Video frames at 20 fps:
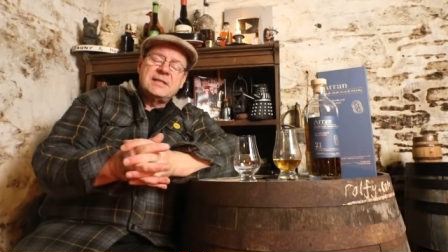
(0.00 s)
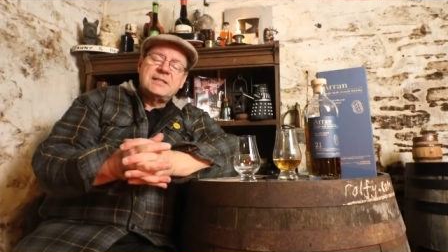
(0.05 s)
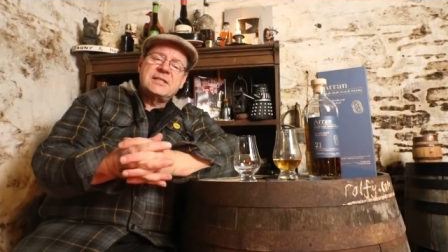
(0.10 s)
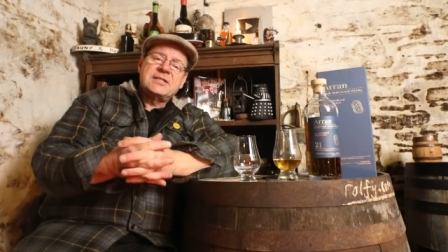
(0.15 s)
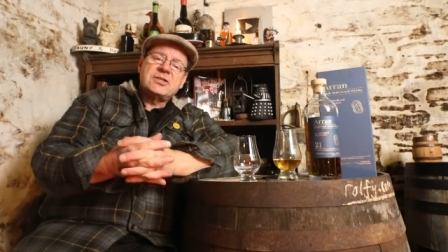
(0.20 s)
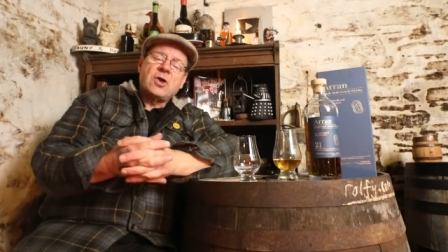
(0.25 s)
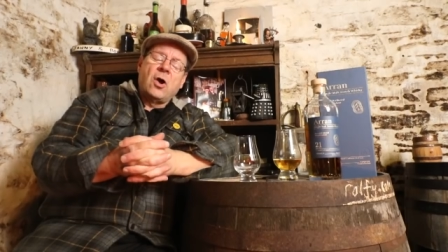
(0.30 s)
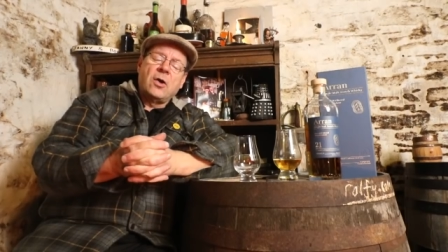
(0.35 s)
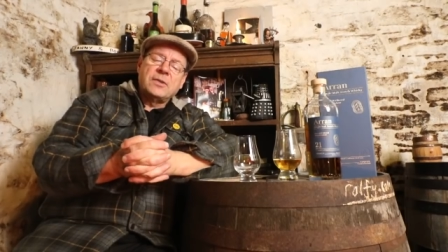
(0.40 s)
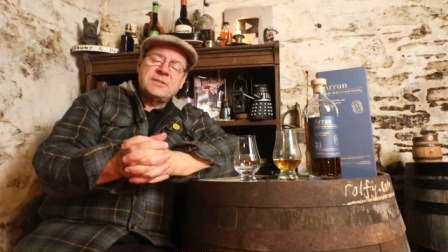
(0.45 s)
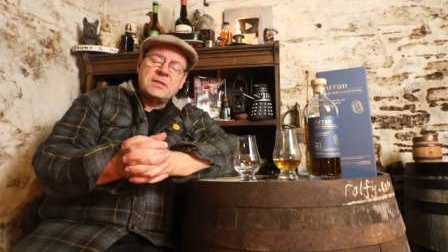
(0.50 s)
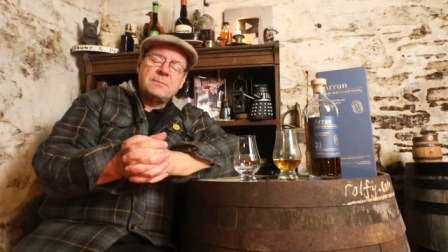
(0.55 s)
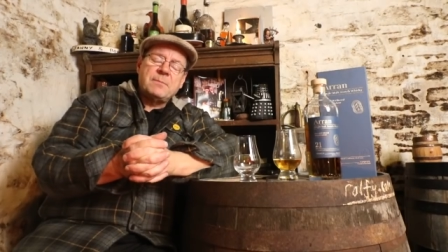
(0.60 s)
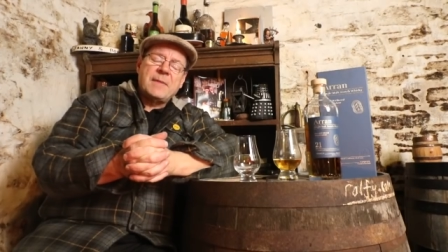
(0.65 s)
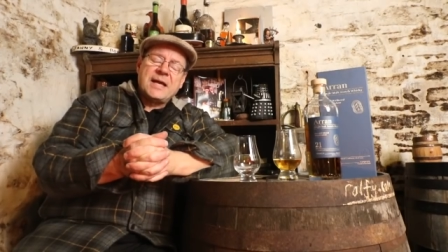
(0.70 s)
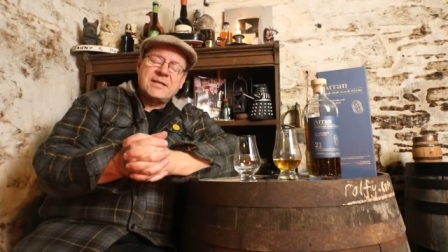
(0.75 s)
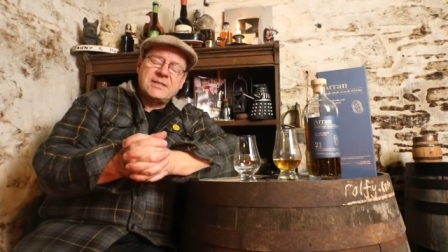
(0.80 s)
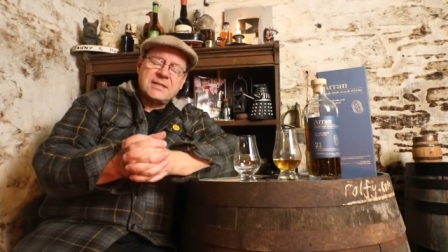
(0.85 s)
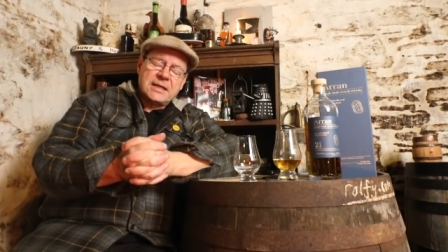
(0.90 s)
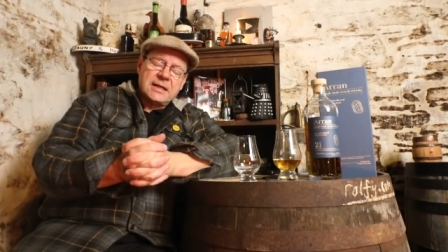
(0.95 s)
it is
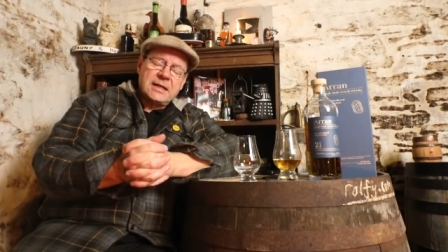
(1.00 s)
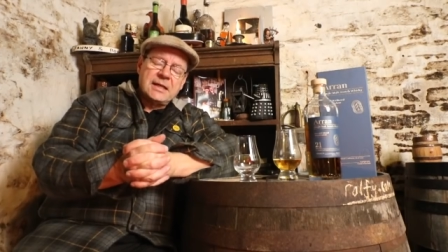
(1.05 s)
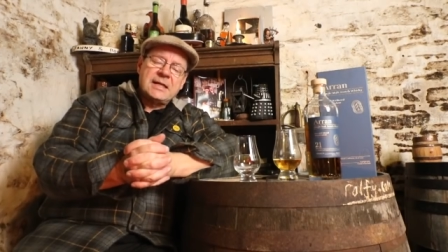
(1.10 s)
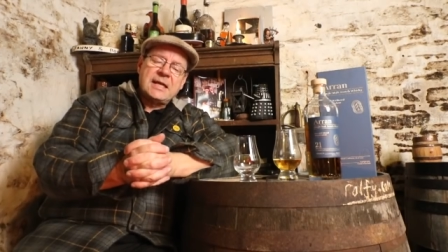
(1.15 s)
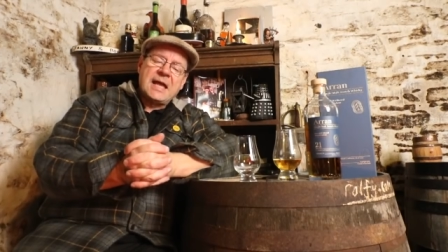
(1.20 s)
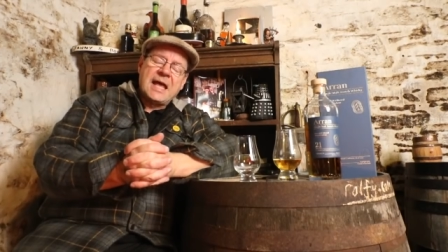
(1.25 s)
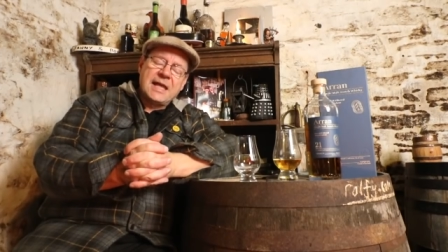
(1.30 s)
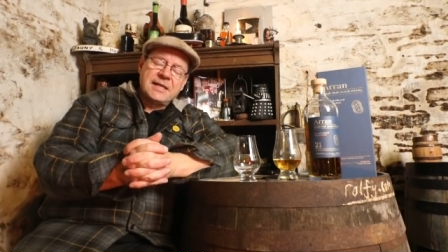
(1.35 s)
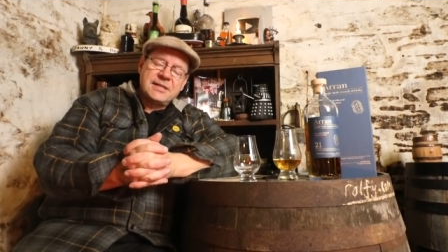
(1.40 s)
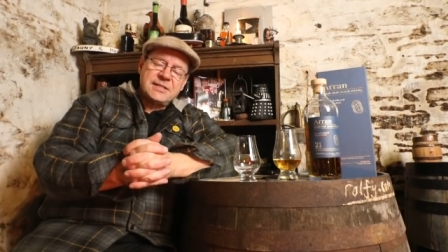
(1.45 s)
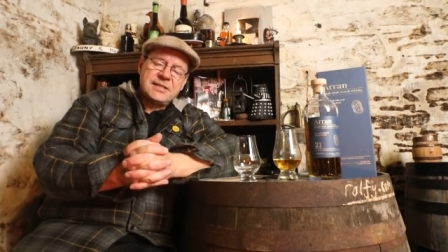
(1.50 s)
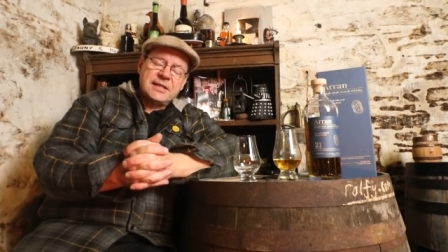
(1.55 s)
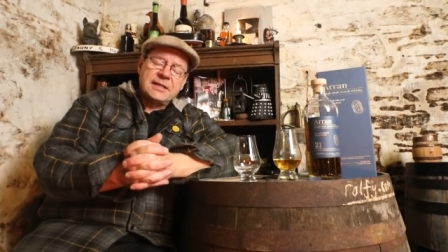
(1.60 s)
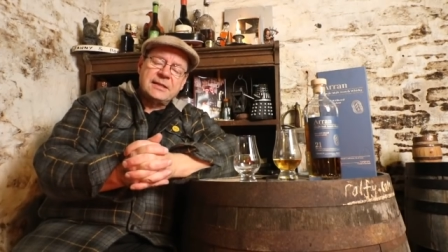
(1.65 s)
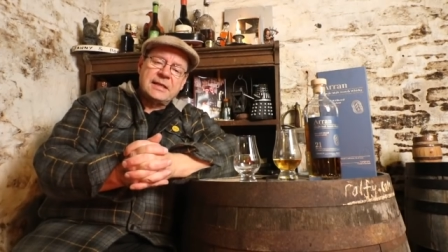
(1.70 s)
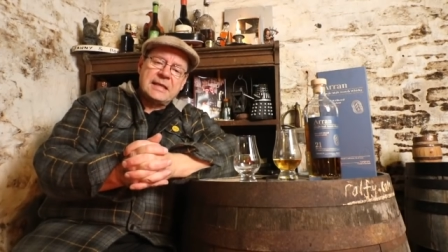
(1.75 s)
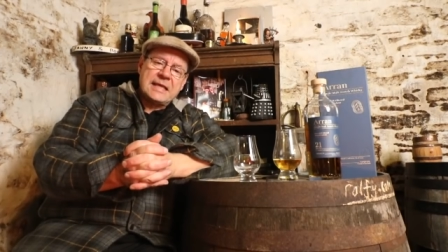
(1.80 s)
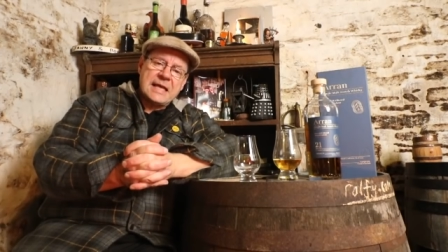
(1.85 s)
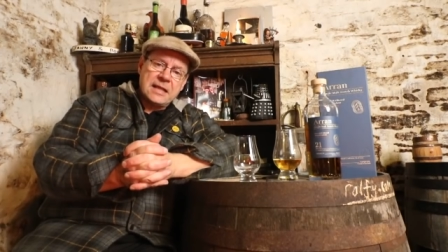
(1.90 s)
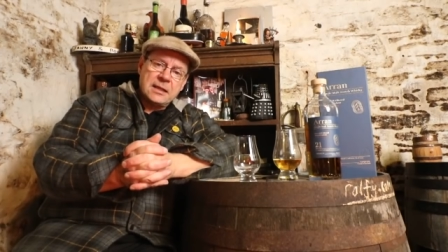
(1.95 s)
automatically enhancing
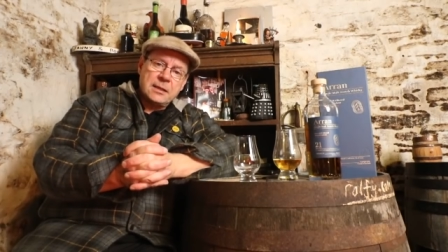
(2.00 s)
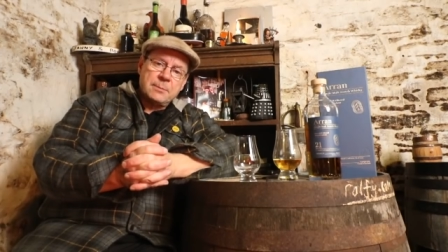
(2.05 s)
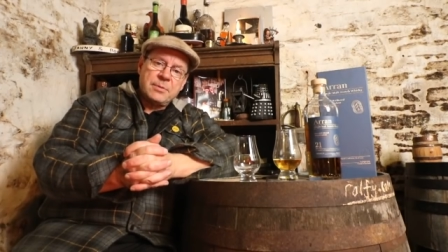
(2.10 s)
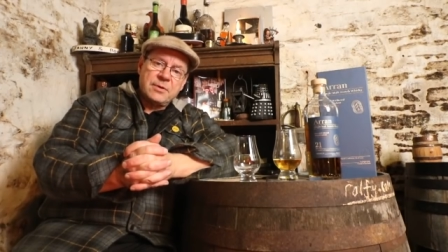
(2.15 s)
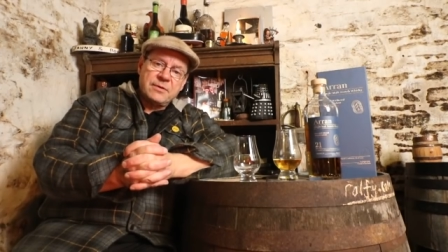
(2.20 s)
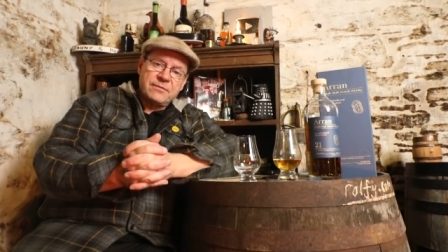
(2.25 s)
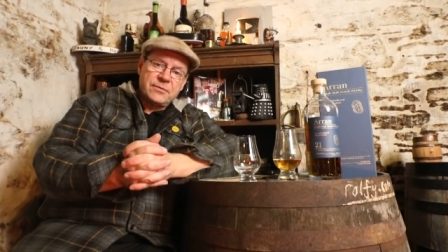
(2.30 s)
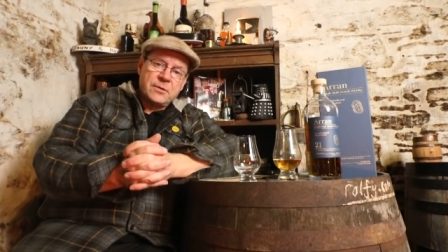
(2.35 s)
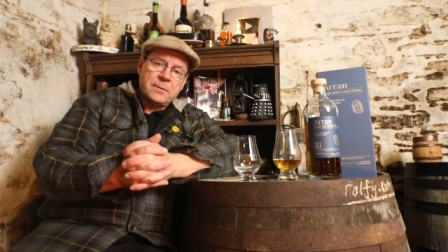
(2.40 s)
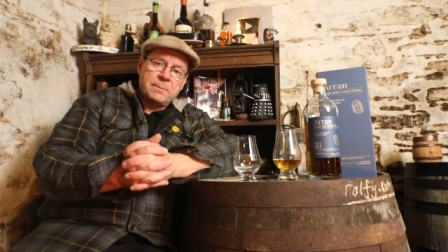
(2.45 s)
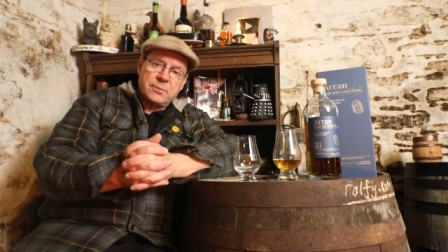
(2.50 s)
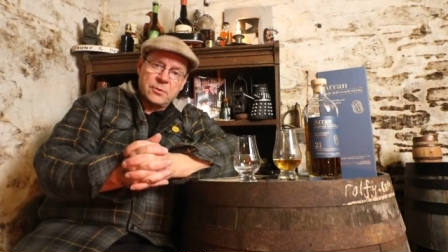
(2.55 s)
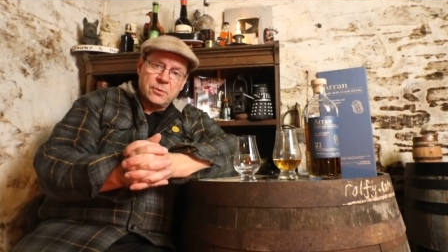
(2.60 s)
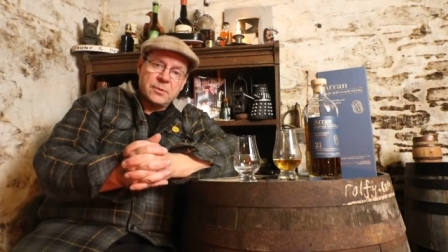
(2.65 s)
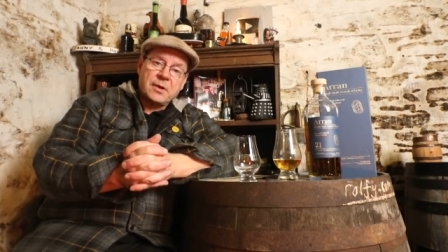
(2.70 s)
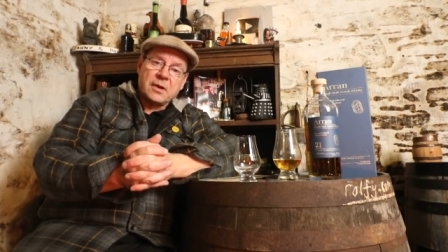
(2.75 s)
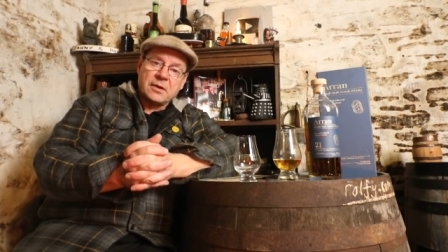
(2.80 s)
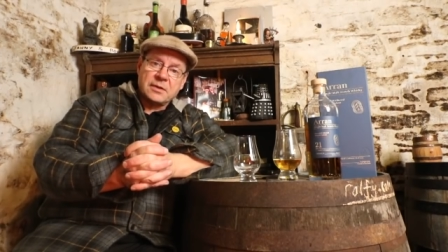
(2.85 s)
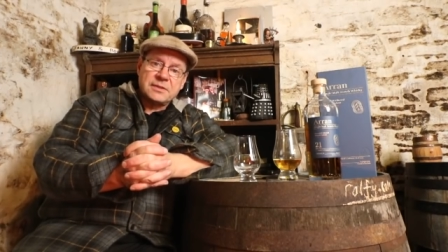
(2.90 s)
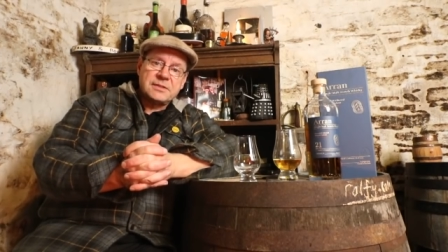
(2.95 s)
the calibre of their
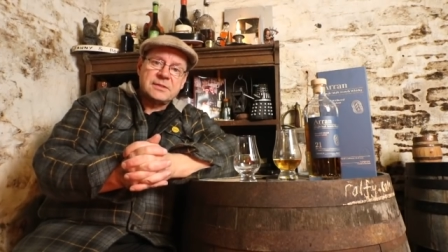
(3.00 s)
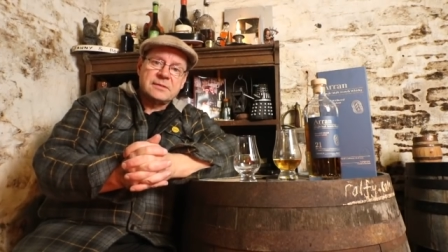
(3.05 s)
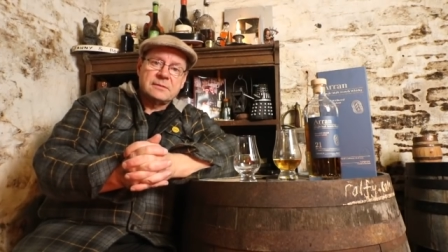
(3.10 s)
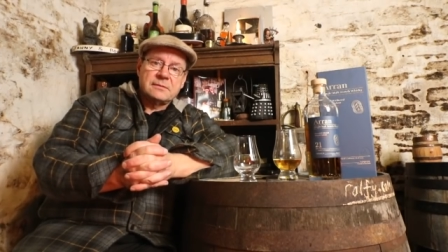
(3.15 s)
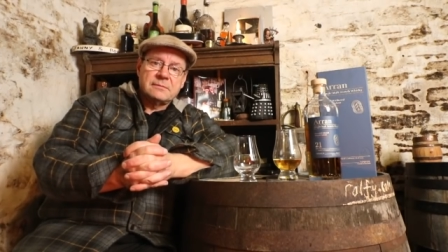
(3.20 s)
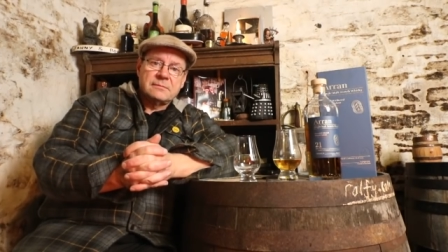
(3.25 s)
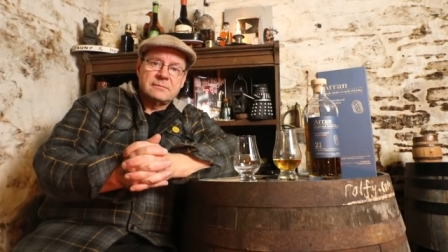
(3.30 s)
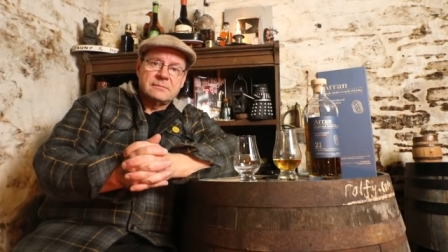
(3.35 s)
product.